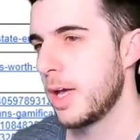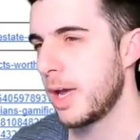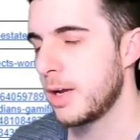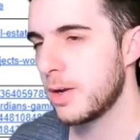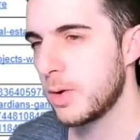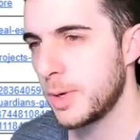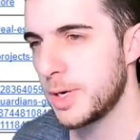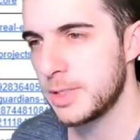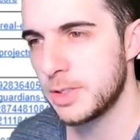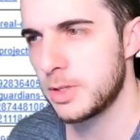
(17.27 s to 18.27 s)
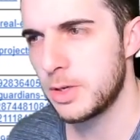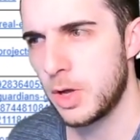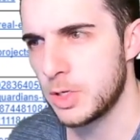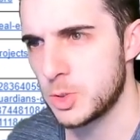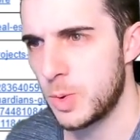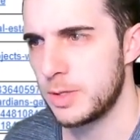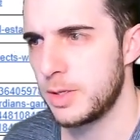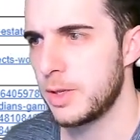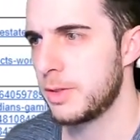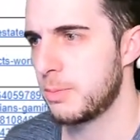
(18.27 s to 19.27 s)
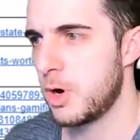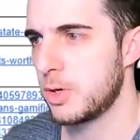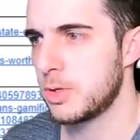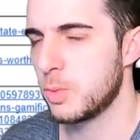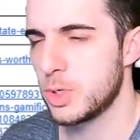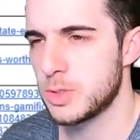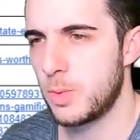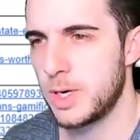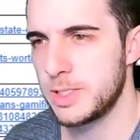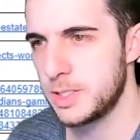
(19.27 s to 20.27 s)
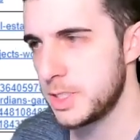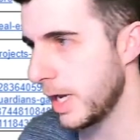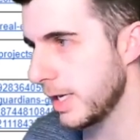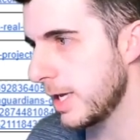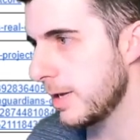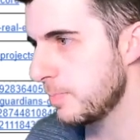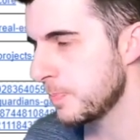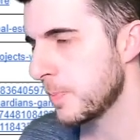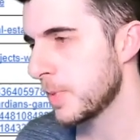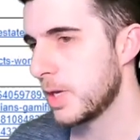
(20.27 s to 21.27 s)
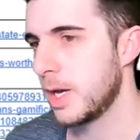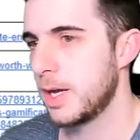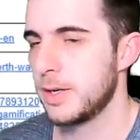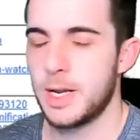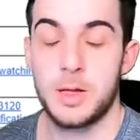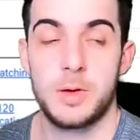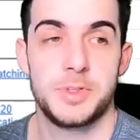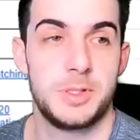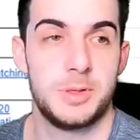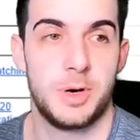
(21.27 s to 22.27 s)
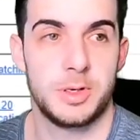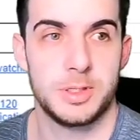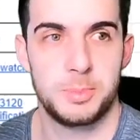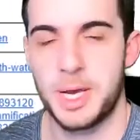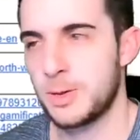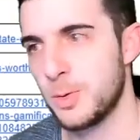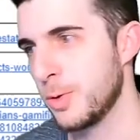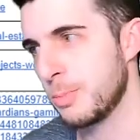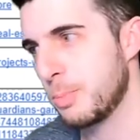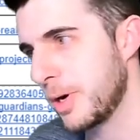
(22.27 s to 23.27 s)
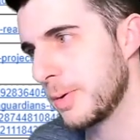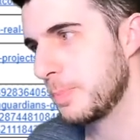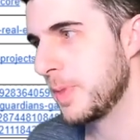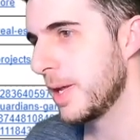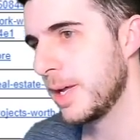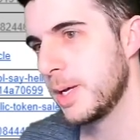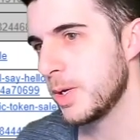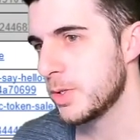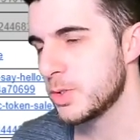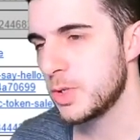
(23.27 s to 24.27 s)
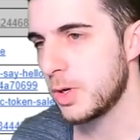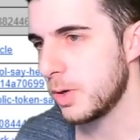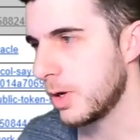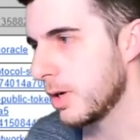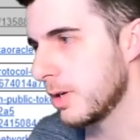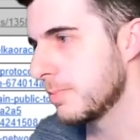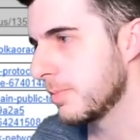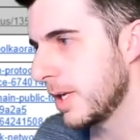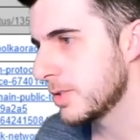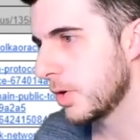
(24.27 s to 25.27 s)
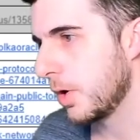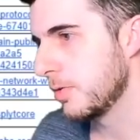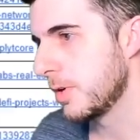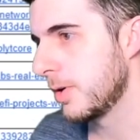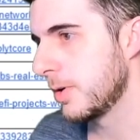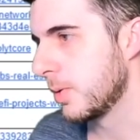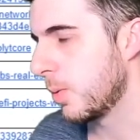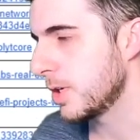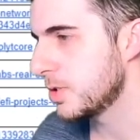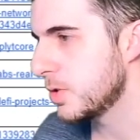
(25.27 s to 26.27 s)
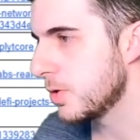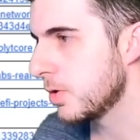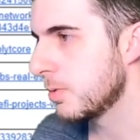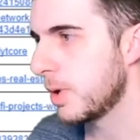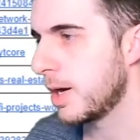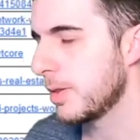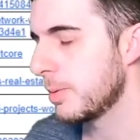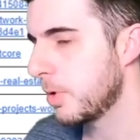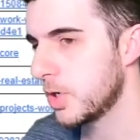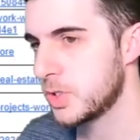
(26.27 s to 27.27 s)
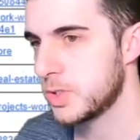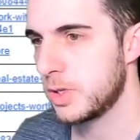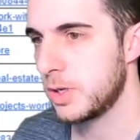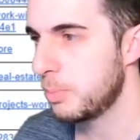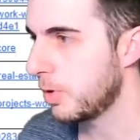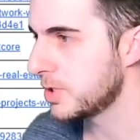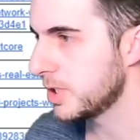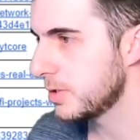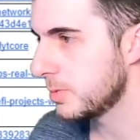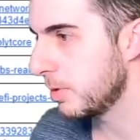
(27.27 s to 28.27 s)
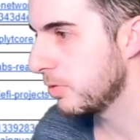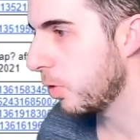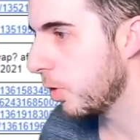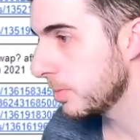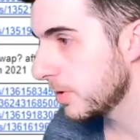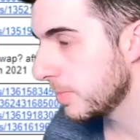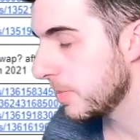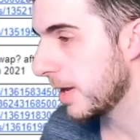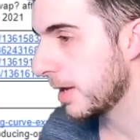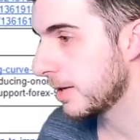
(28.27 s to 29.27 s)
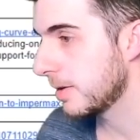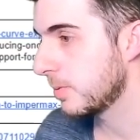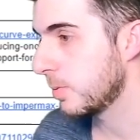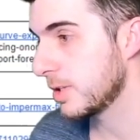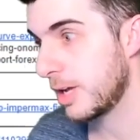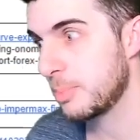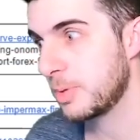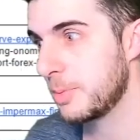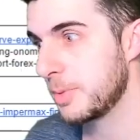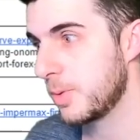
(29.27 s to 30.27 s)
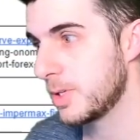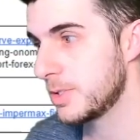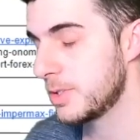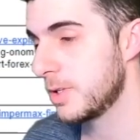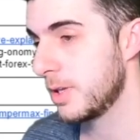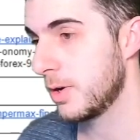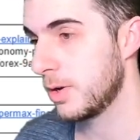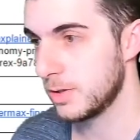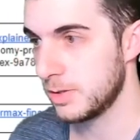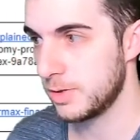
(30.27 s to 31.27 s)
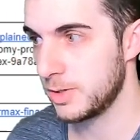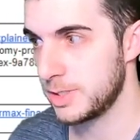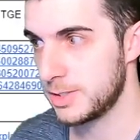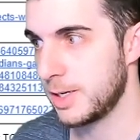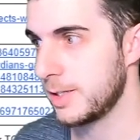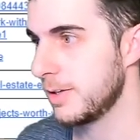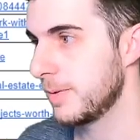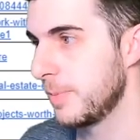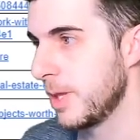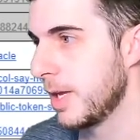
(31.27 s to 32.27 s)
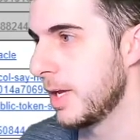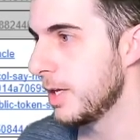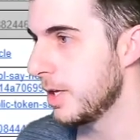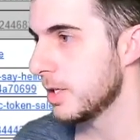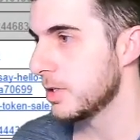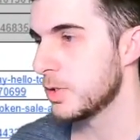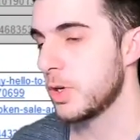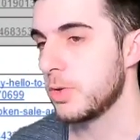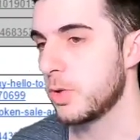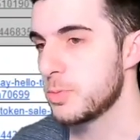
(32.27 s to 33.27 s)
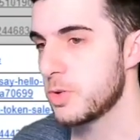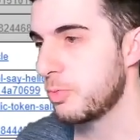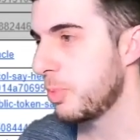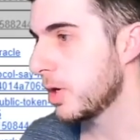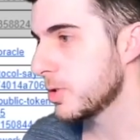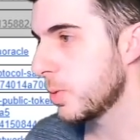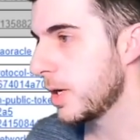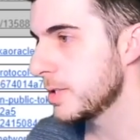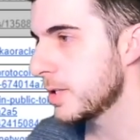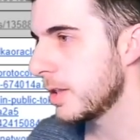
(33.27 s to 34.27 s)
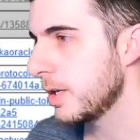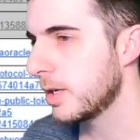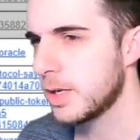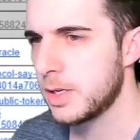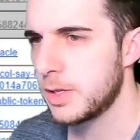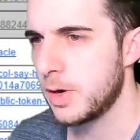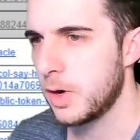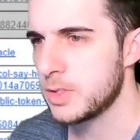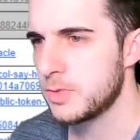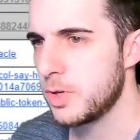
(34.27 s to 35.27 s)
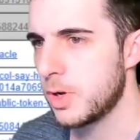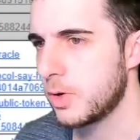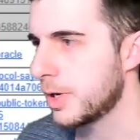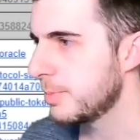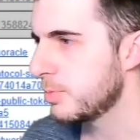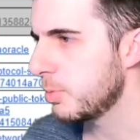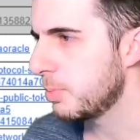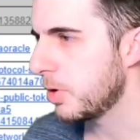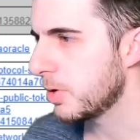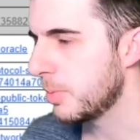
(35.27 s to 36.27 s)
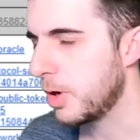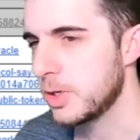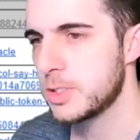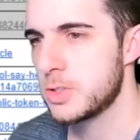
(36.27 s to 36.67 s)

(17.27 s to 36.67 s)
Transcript: And when I did the last one, the market was quite shaky. And now obviously the market's back to doing pro. So let's go over what's new, how the past projects performed, and what upcoming ones there are that are exciting. So in terms of past ones, I think in the last video I got up to Polka Market.